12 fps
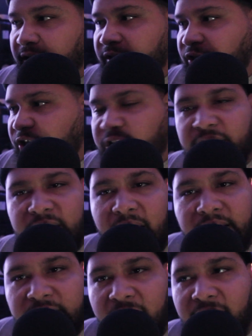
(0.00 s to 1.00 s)
and shit
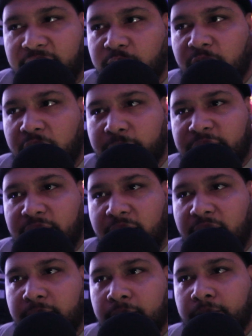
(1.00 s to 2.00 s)
like that. You know what I'm
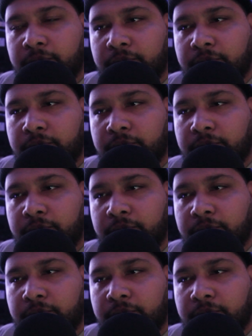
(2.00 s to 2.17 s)
saying?